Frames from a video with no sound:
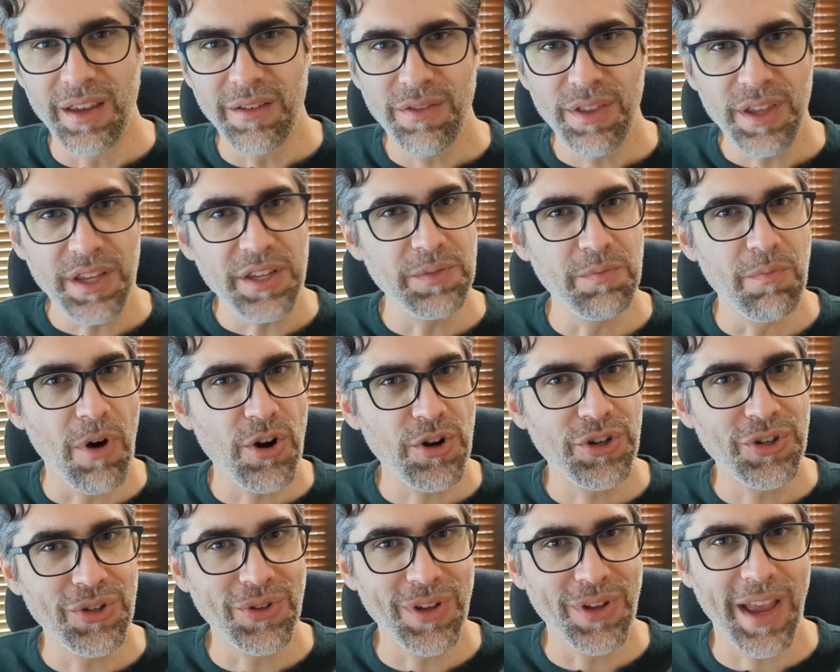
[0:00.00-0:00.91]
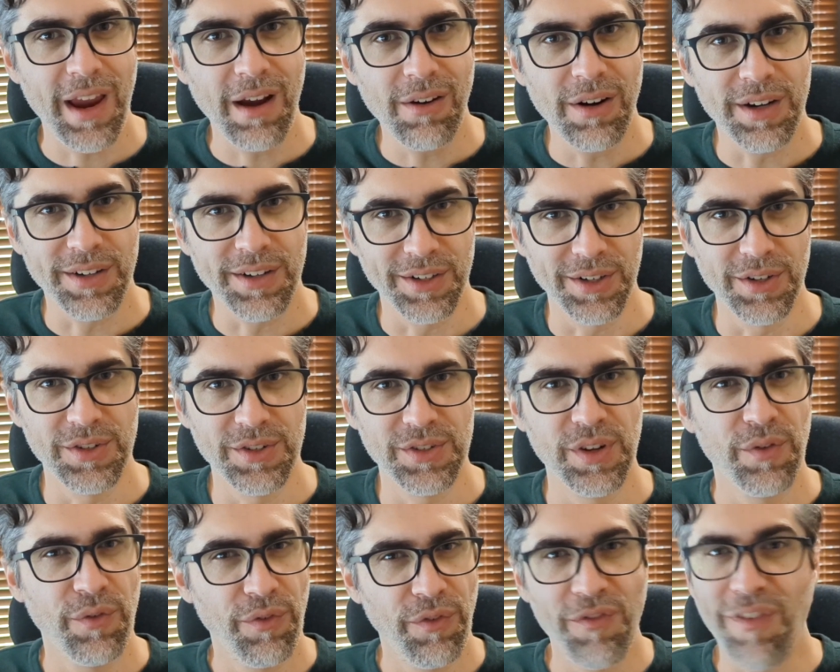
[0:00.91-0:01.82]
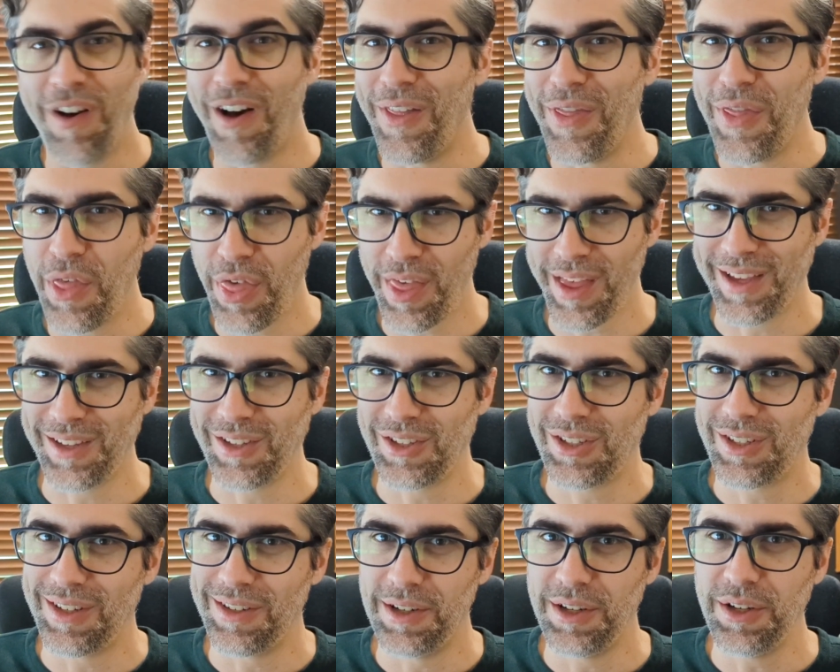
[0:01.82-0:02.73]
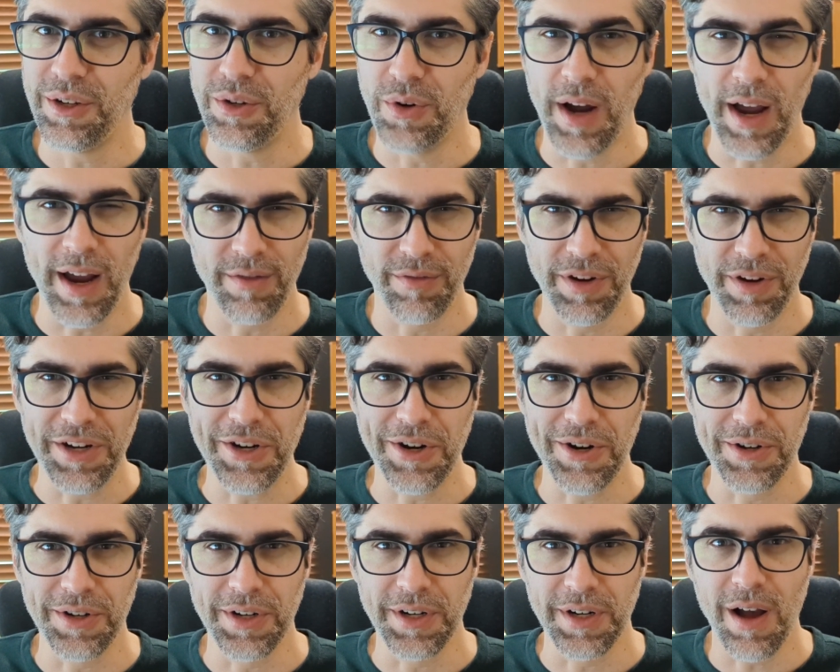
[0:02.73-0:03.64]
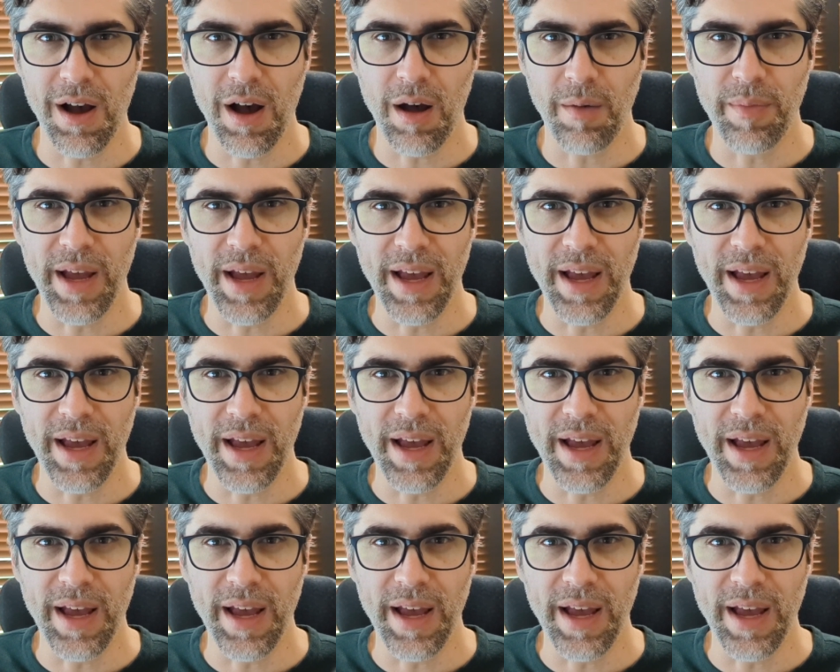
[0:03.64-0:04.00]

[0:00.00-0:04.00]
these martial characters fun things to do every turn in combat.